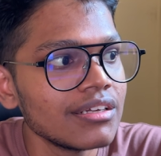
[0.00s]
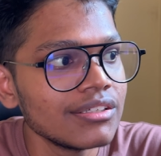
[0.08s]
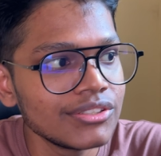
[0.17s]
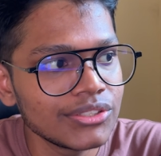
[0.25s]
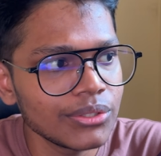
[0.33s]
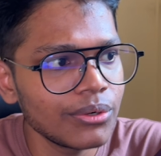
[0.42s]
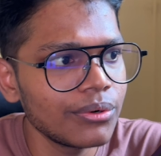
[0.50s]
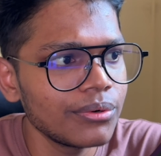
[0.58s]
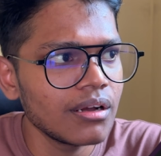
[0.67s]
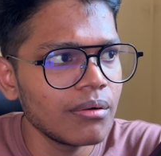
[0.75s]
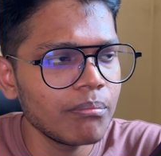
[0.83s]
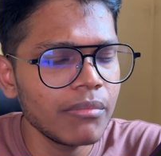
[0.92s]
So,
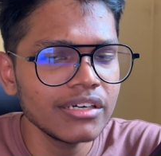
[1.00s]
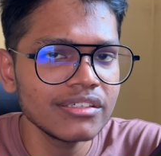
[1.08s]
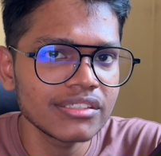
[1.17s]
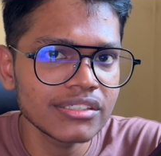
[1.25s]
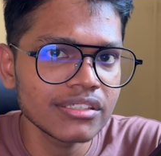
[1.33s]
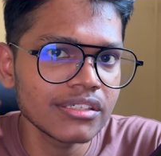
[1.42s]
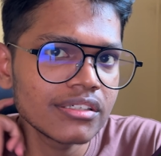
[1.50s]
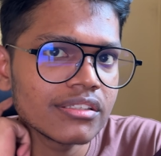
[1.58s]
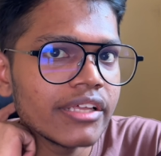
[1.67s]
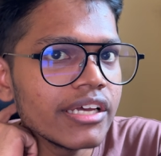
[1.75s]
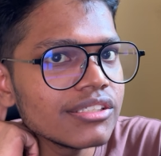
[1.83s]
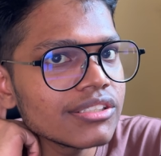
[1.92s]
but
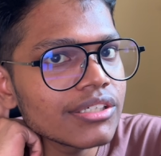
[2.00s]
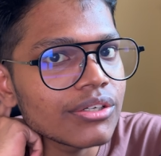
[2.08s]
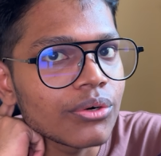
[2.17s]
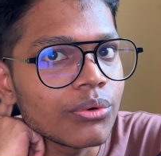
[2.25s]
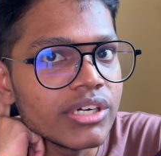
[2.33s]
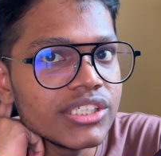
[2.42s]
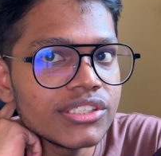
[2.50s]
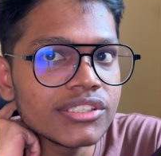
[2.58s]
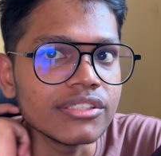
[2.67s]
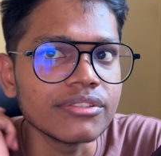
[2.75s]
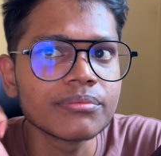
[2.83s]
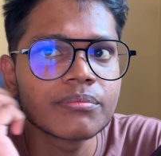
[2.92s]
there is a
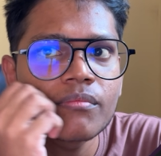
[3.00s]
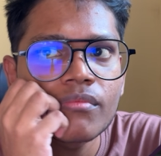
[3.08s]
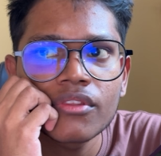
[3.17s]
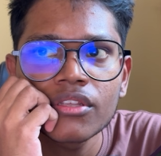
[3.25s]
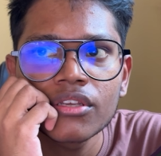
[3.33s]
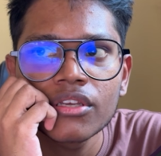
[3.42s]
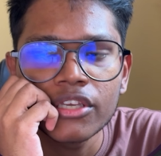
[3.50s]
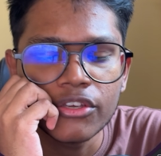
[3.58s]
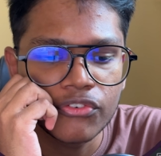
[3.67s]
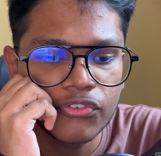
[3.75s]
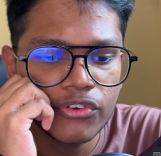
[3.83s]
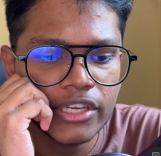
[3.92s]
question.
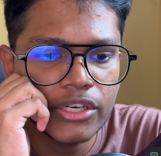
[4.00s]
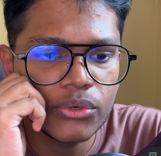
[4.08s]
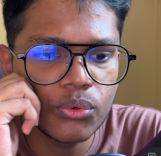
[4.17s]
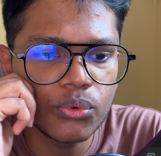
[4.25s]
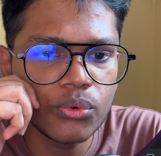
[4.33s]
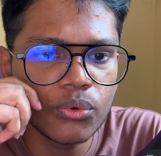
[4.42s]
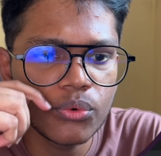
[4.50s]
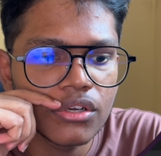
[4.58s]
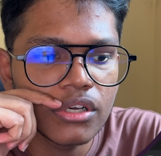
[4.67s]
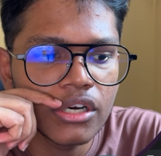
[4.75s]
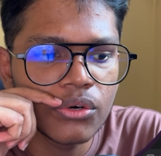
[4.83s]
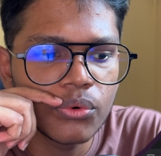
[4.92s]
If we do
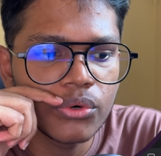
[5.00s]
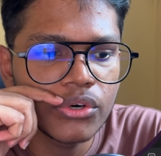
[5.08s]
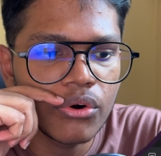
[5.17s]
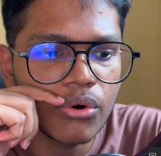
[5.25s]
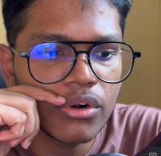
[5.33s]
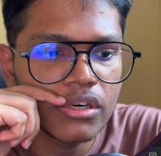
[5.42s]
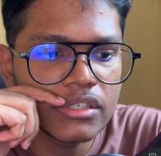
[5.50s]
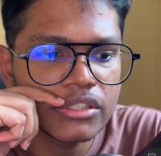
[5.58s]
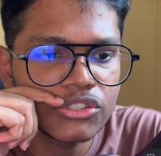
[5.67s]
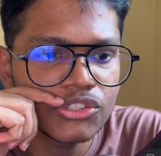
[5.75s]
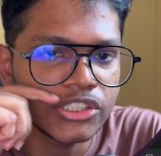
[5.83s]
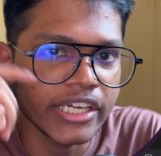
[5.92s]
a good old
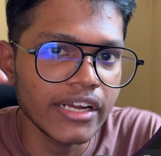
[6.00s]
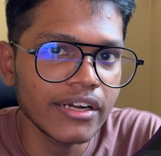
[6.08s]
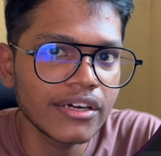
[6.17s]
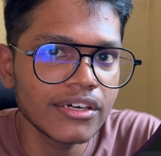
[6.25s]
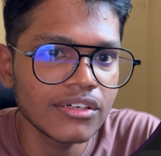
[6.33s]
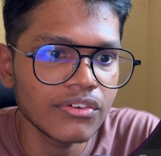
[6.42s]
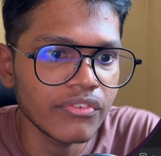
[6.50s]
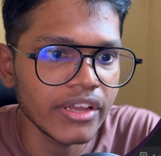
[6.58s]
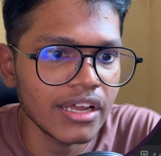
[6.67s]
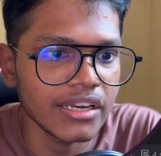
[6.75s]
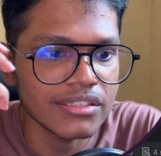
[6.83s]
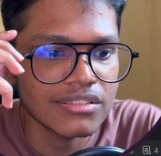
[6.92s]
check
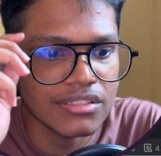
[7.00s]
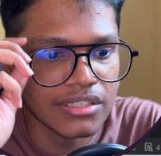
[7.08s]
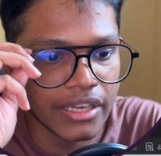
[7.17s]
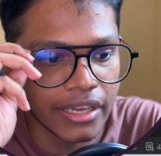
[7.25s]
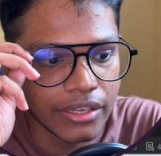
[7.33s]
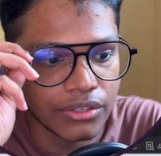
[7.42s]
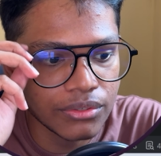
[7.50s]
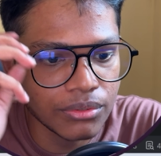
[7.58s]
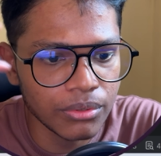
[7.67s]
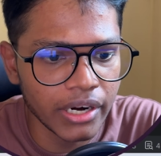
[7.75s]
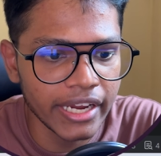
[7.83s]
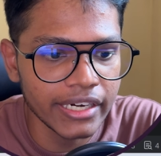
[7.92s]
where let's say
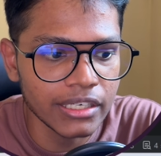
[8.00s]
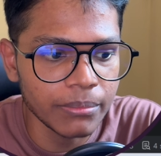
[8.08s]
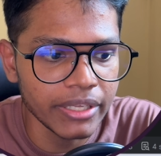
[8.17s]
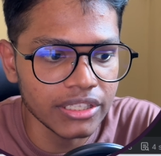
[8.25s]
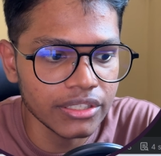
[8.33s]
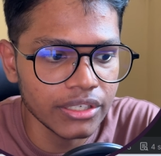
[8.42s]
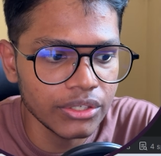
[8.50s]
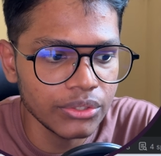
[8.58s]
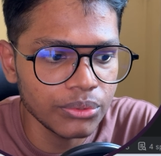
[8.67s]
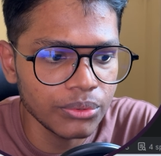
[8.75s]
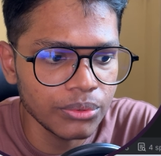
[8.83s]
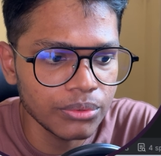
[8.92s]
you write a method
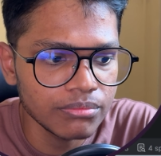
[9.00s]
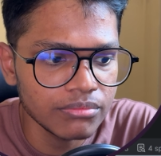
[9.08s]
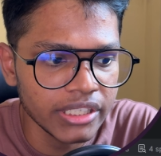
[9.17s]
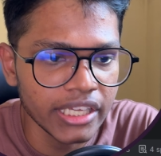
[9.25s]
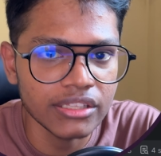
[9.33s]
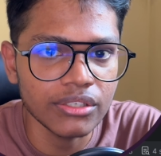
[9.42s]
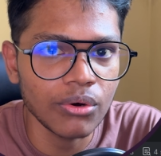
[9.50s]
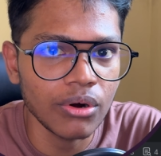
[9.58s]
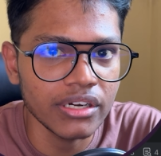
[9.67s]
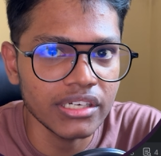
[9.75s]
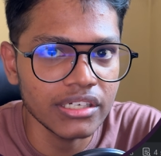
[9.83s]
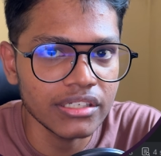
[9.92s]
to get the
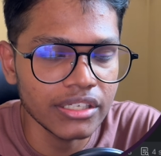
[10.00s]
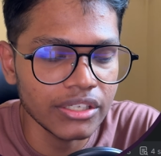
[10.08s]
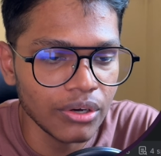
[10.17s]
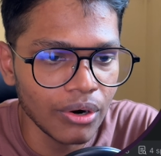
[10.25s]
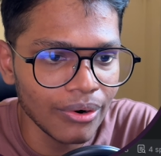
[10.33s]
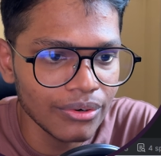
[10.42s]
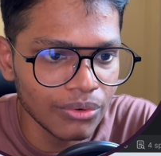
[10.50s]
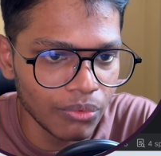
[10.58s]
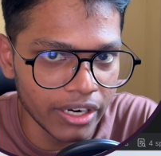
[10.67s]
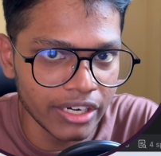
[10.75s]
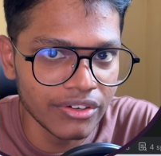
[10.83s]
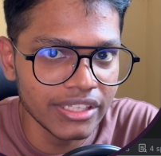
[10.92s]
quantity or
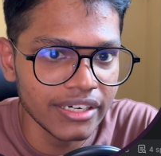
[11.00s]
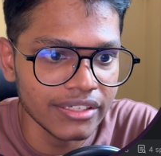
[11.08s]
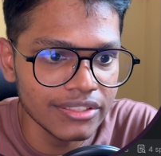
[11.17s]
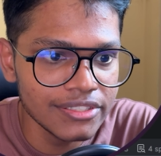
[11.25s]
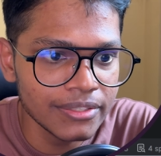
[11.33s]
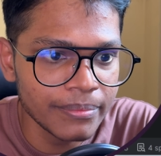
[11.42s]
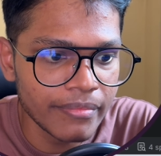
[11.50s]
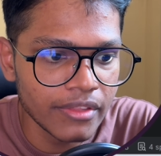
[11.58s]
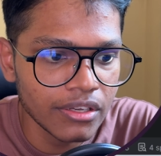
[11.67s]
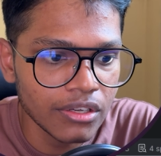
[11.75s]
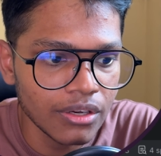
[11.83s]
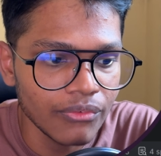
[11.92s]
whatever that is,
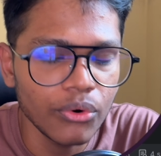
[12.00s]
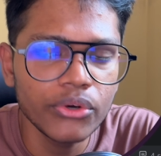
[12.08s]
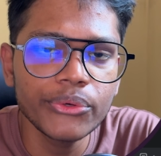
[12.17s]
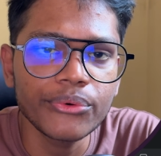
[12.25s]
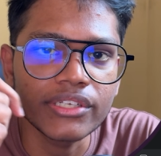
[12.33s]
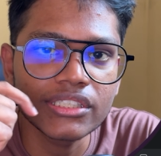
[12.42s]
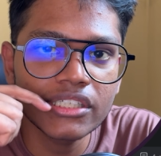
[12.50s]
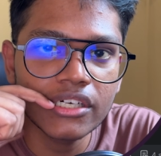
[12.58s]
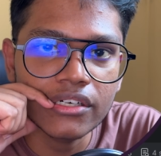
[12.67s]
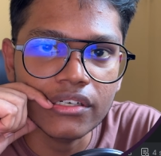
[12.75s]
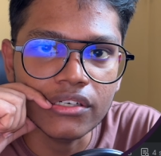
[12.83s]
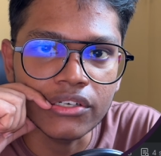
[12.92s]
won't you risk
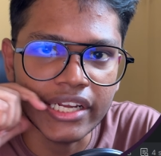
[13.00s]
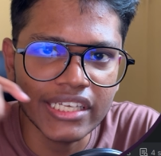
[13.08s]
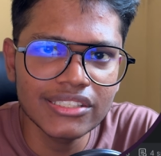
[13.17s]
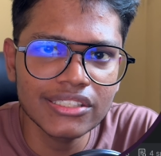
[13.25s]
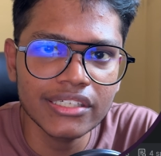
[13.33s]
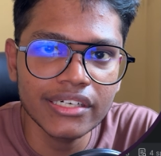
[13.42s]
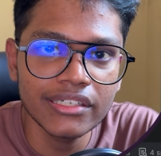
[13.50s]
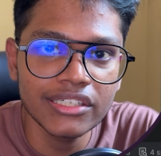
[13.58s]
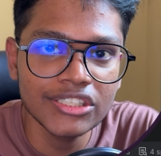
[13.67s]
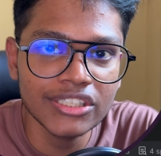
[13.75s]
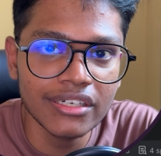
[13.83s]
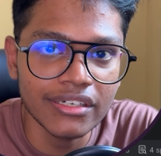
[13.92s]
a race
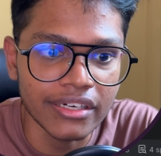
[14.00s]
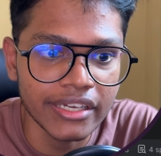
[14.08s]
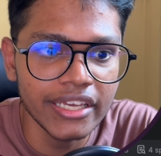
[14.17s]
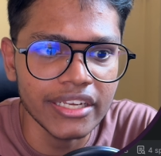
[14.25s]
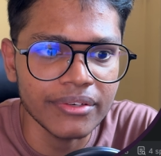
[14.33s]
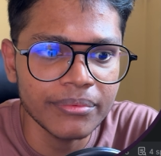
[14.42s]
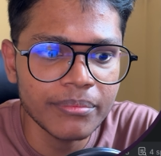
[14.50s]
condition again?